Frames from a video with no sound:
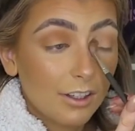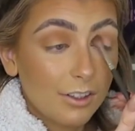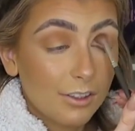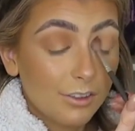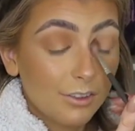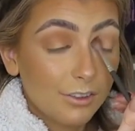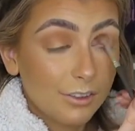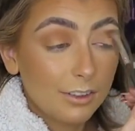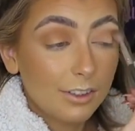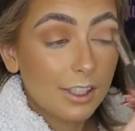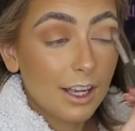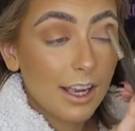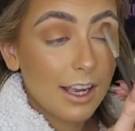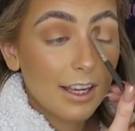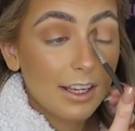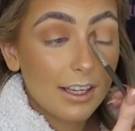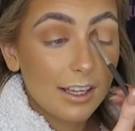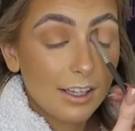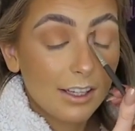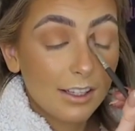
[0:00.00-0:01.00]
all
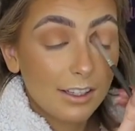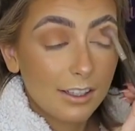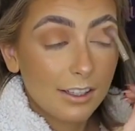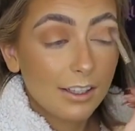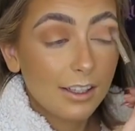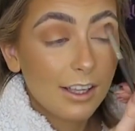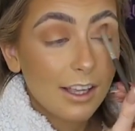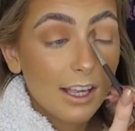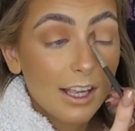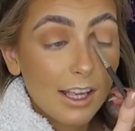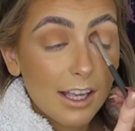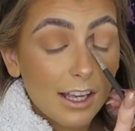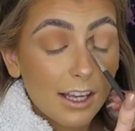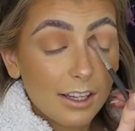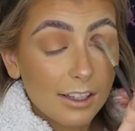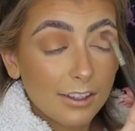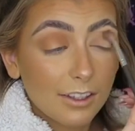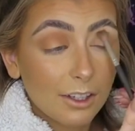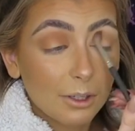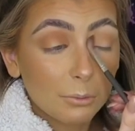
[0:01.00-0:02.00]
day
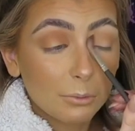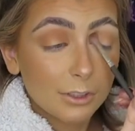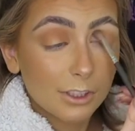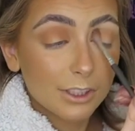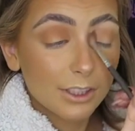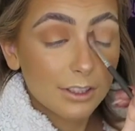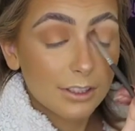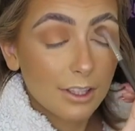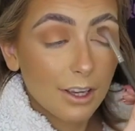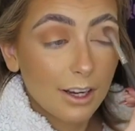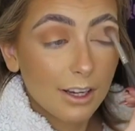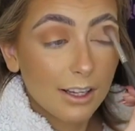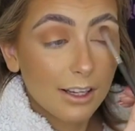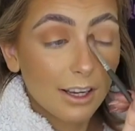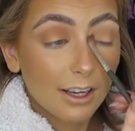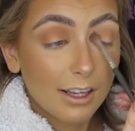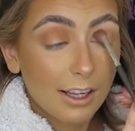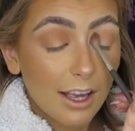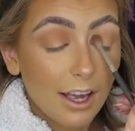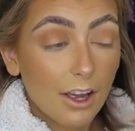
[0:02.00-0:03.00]
and I'm just like,
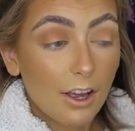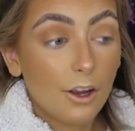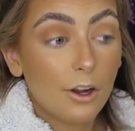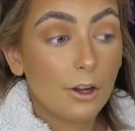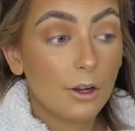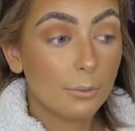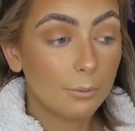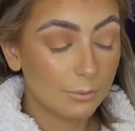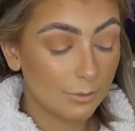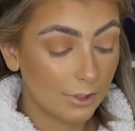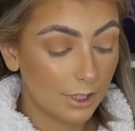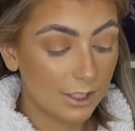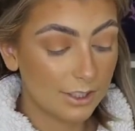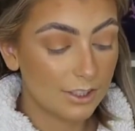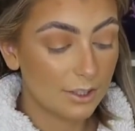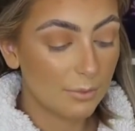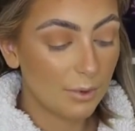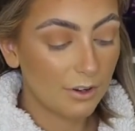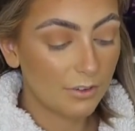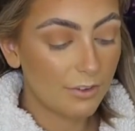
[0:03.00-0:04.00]
I get home, I
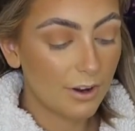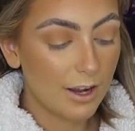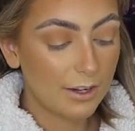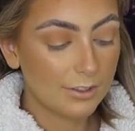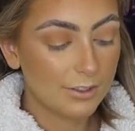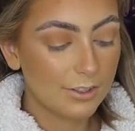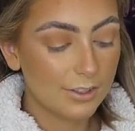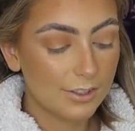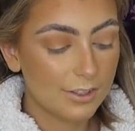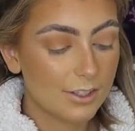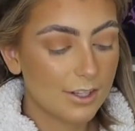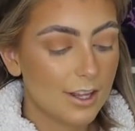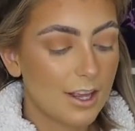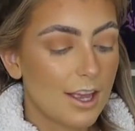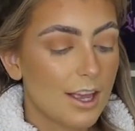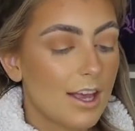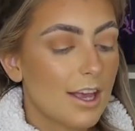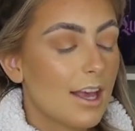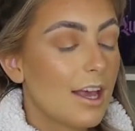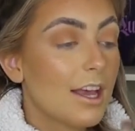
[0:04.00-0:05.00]
do my friends,
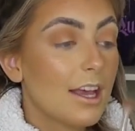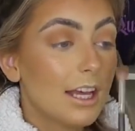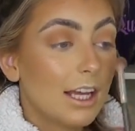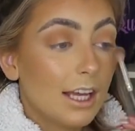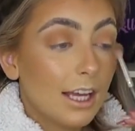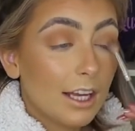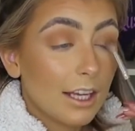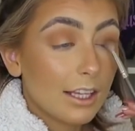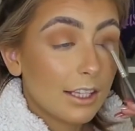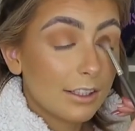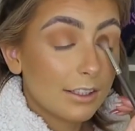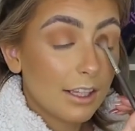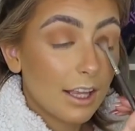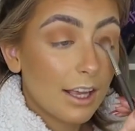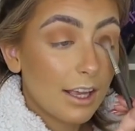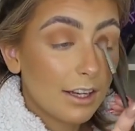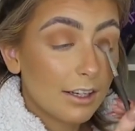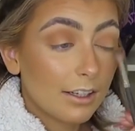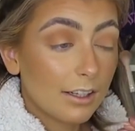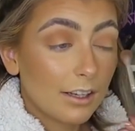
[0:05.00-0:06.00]
and
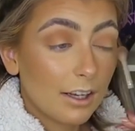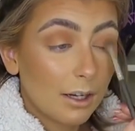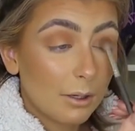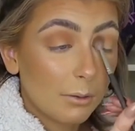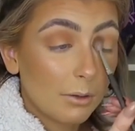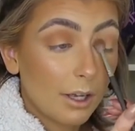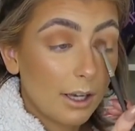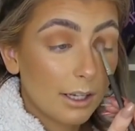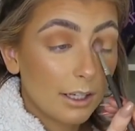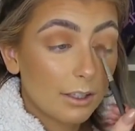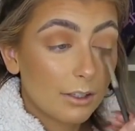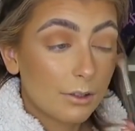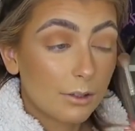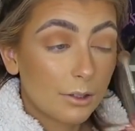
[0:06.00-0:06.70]
then I'm like,